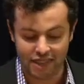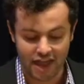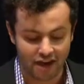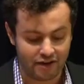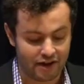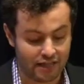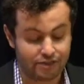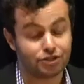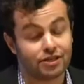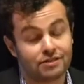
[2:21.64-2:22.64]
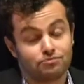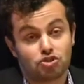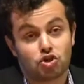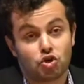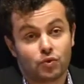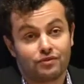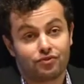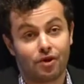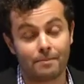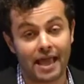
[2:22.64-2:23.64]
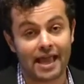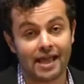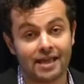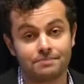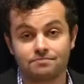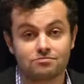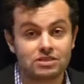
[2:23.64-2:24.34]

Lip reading: There, he literally just grew it from a